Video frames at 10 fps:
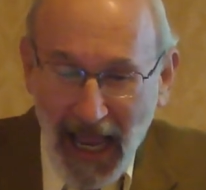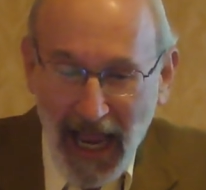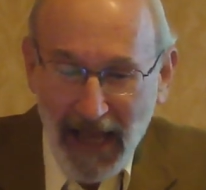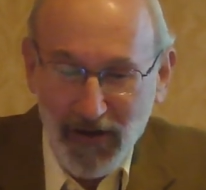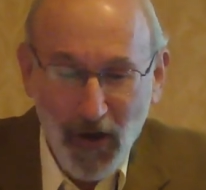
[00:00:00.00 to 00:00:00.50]

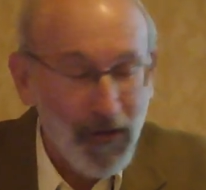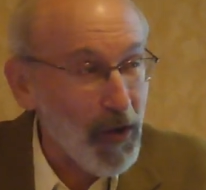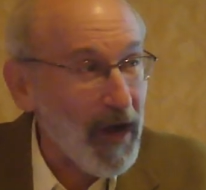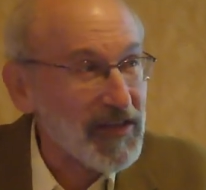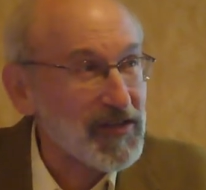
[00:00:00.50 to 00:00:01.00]
And
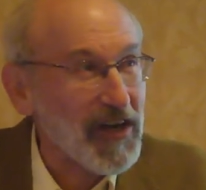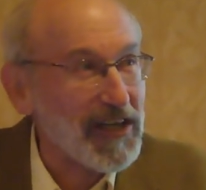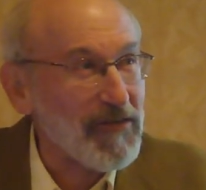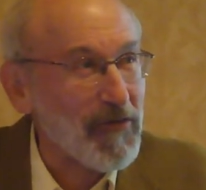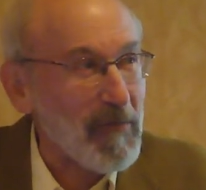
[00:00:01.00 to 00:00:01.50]
although I
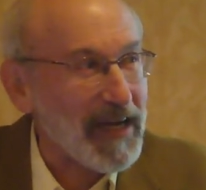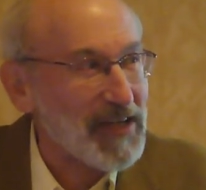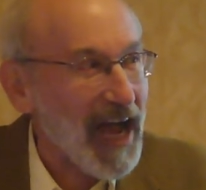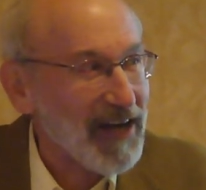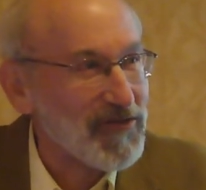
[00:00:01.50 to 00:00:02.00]
studied for my
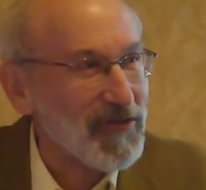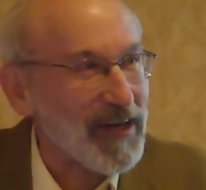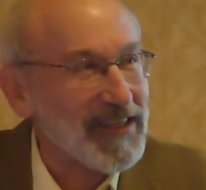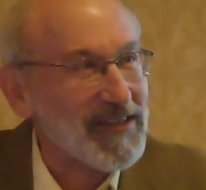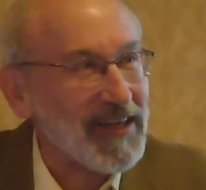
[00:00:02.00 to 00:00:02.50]

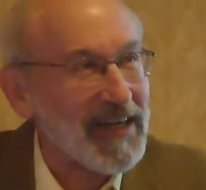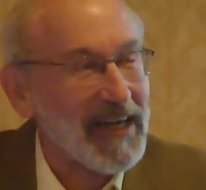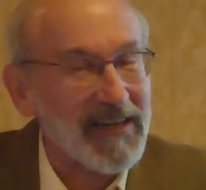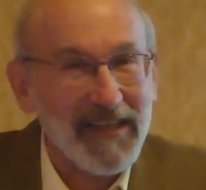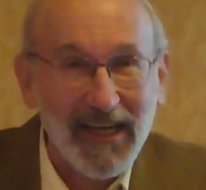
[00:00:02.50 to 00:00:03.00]
doctorate
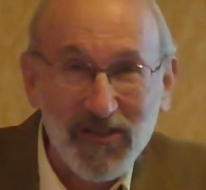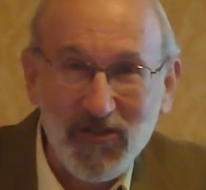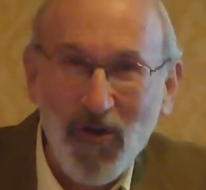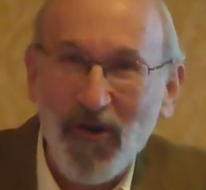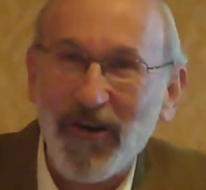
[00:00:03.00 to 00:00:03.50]

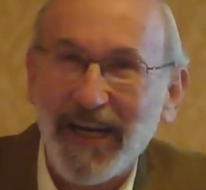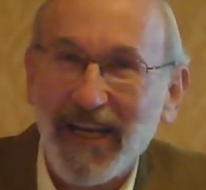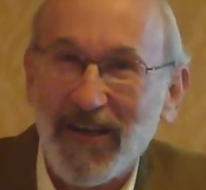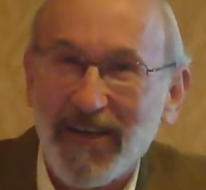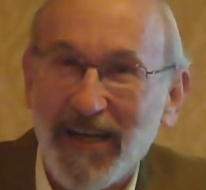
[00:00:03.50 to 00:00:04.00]
next door
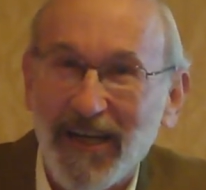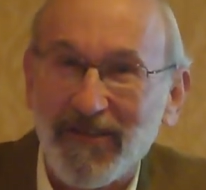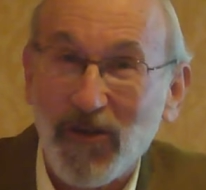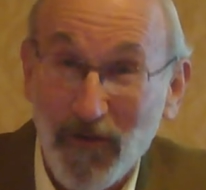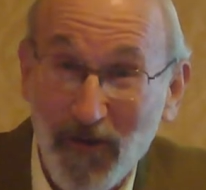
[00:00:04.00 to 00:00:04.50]

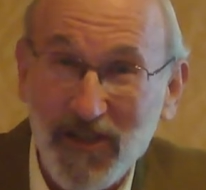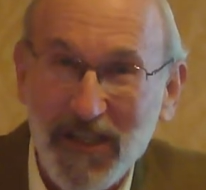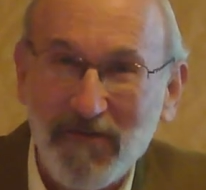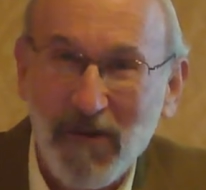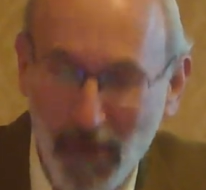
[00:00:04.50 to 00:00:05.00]
in
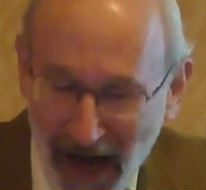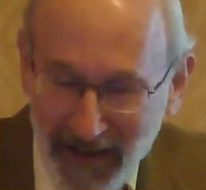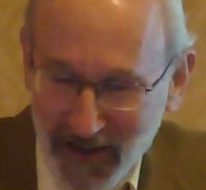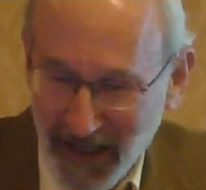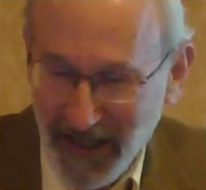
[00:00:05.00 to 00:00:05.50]
University of
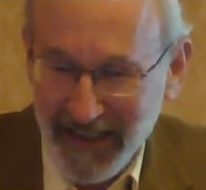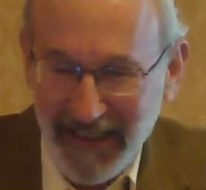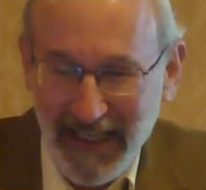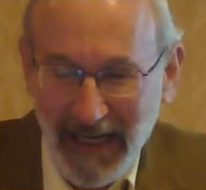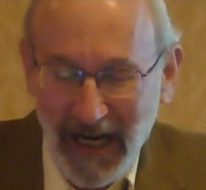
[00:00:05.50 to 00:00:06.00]
Nebraska,
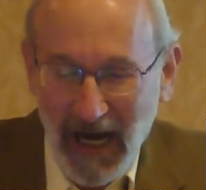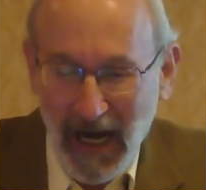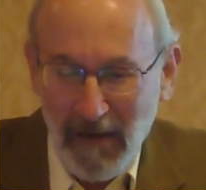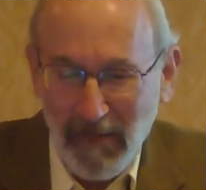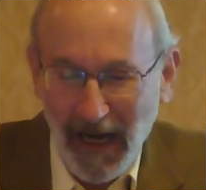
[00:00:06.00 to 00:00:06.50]

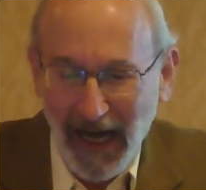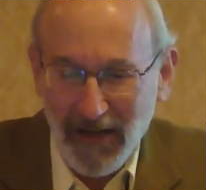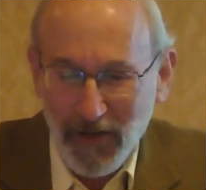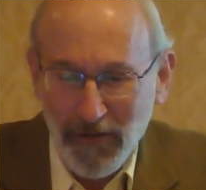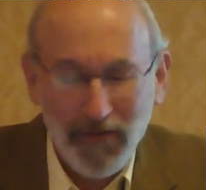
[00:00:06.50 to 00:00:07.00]

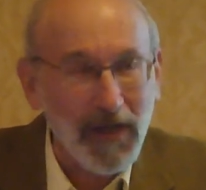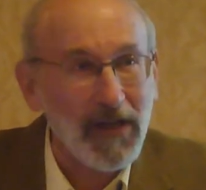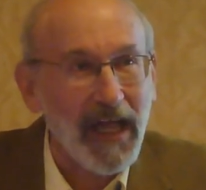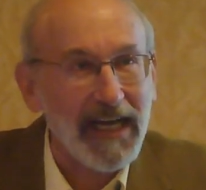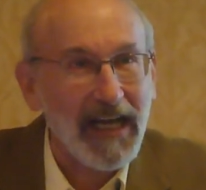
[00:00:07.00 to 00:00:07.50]
I do
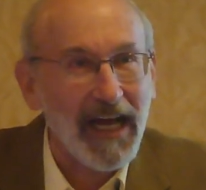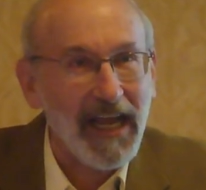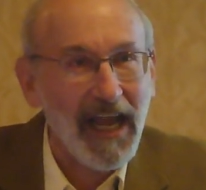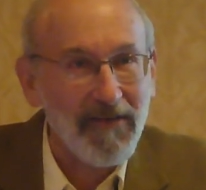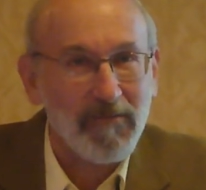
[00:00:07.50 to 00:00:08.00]
feel like I
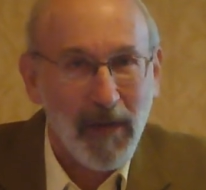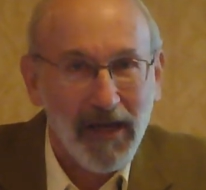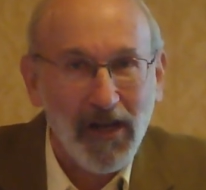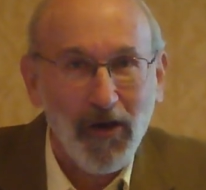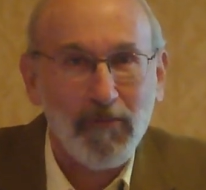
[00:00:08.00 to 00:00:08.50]
have
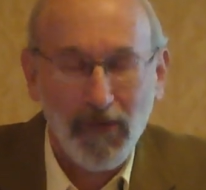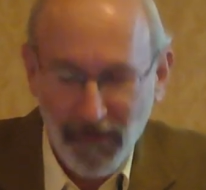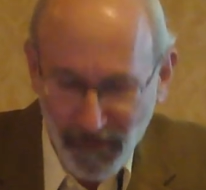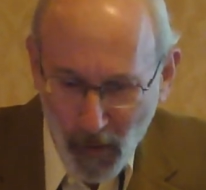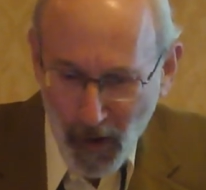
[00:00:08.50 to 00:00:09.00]
been here
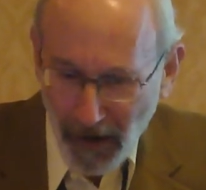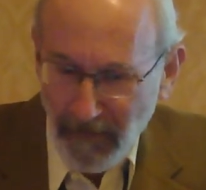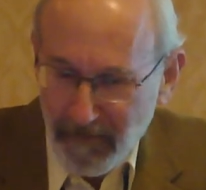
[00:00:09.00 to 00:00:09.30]
before.